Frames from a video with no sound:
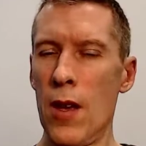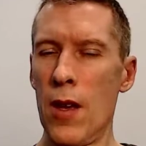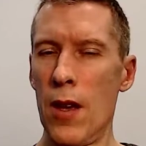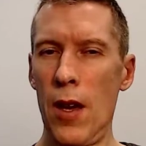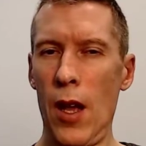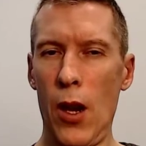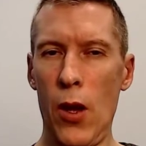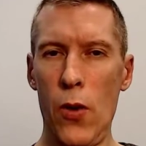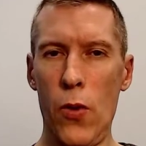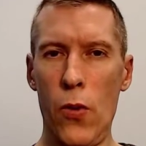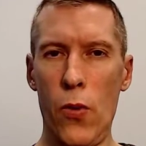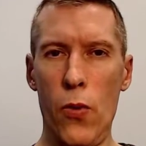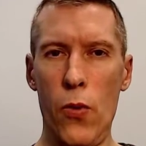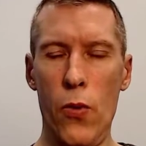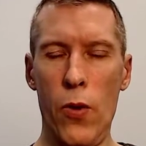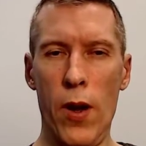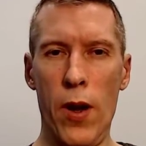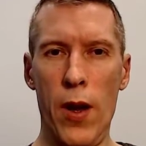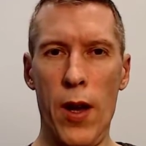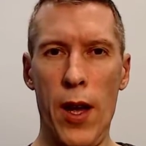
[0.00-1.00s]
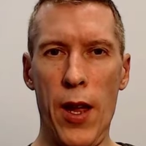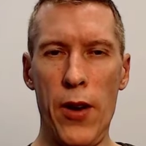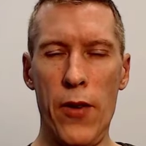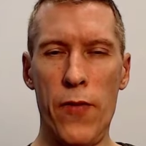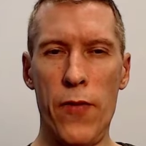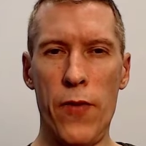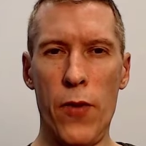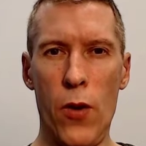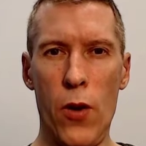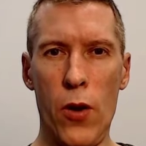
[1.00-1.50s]
Hello, and
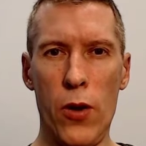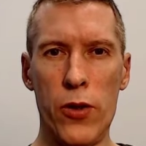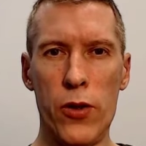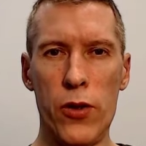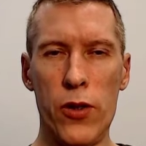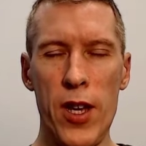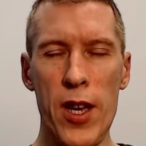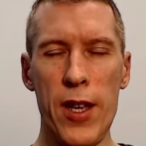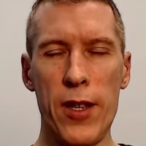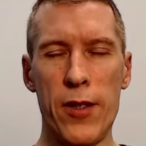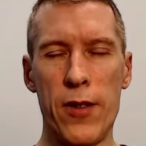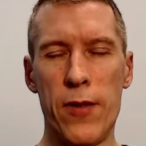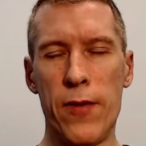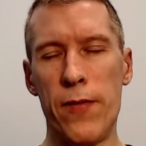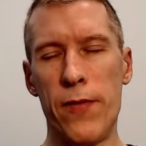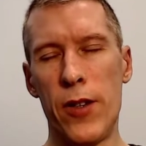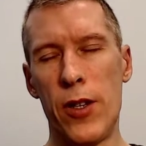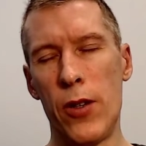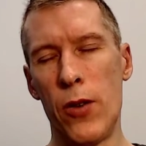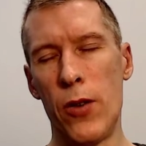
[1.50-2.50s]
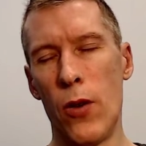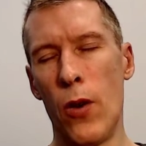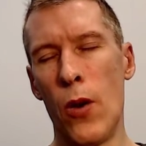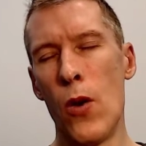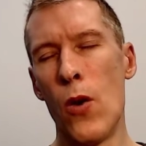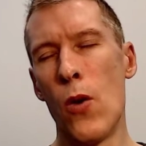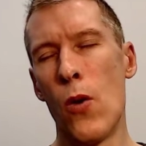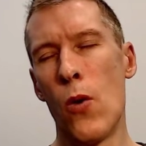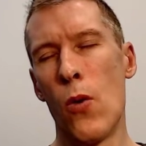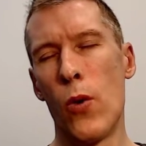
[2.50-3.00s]
for today's video,
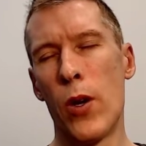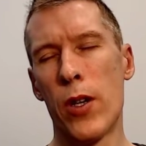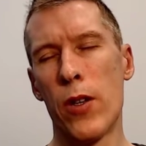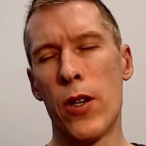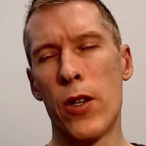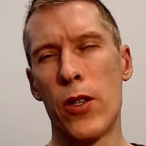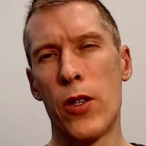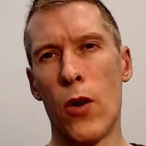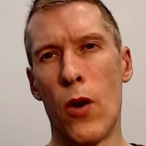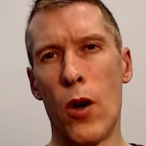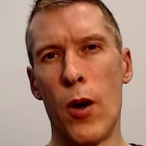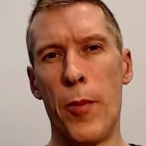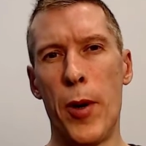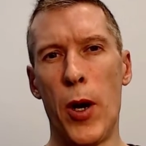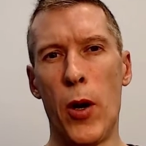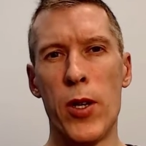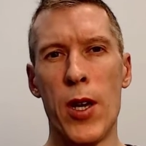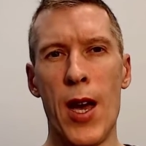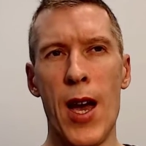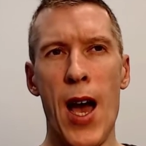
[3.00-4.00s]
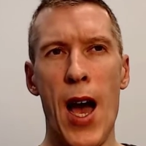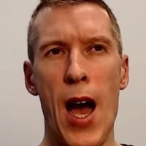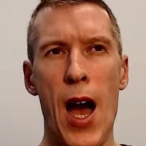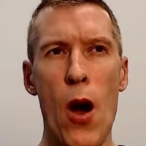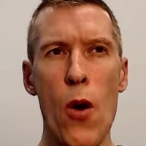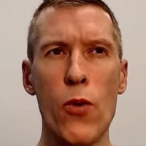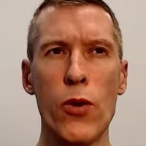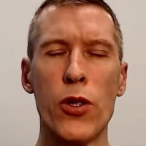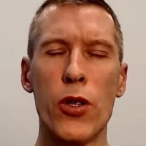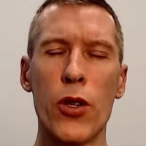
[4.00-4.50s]
we're going to talk about
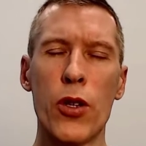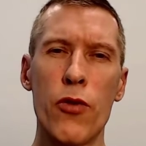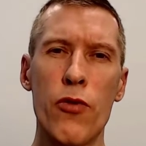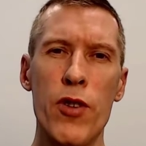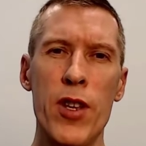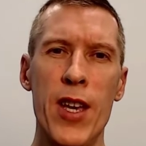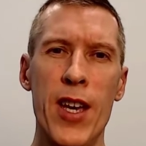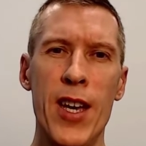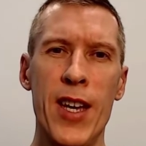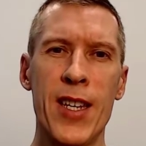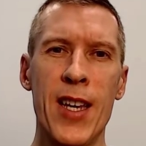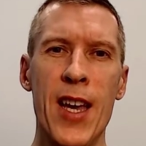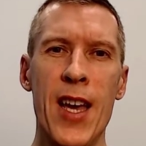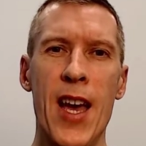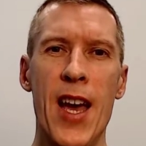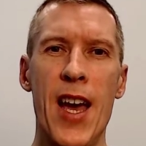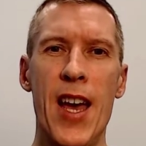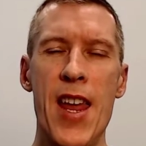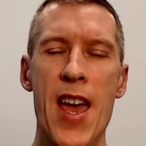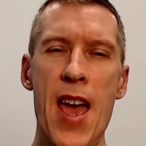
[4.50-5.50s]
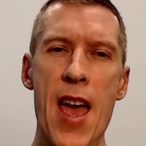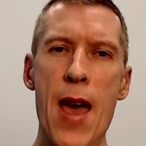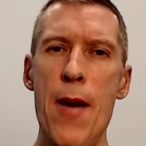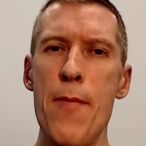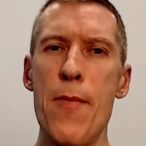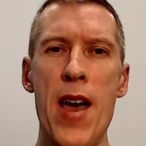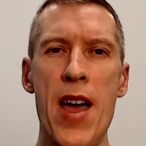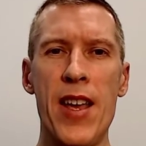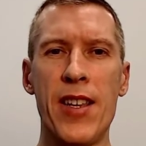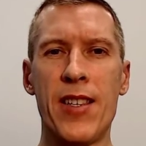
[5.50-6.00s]
how to create an
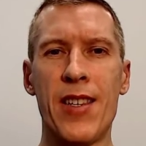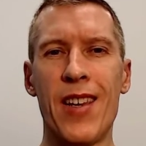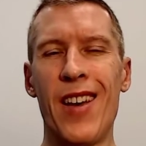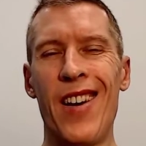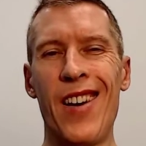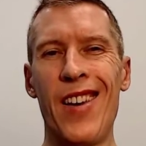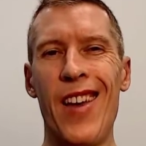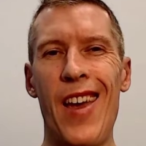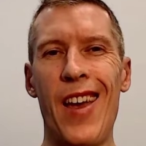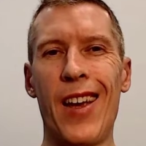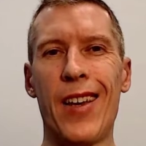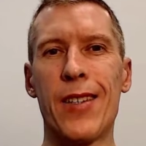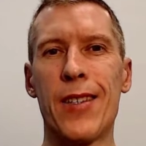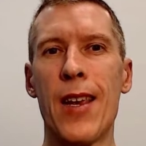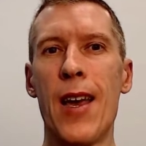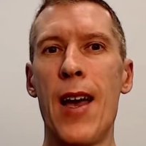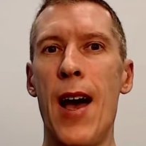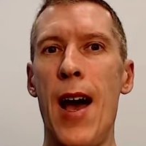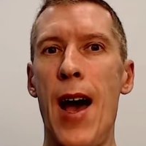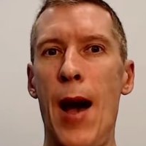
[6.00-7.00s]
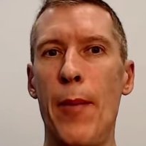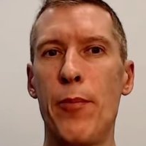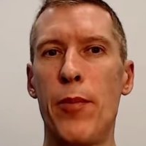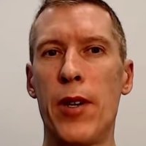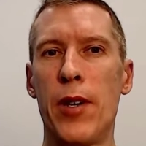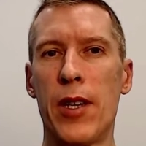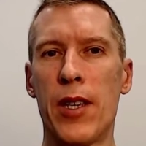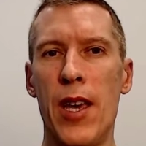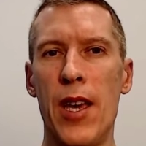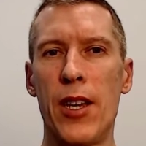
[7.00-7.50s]
MSIX
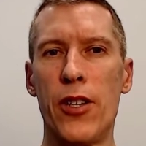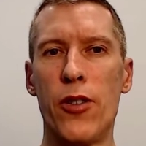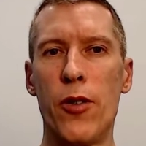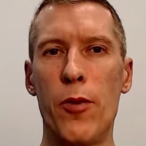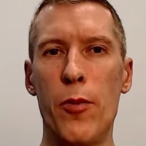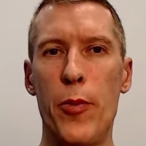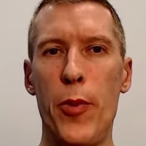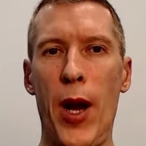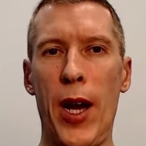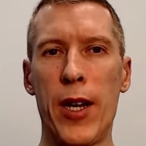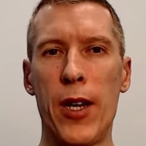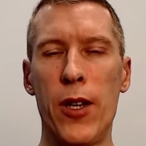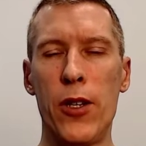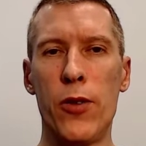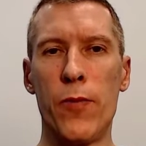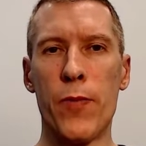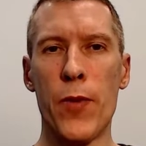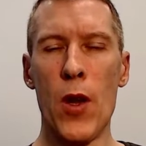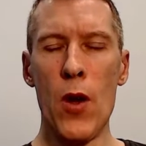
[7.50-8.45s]
application package.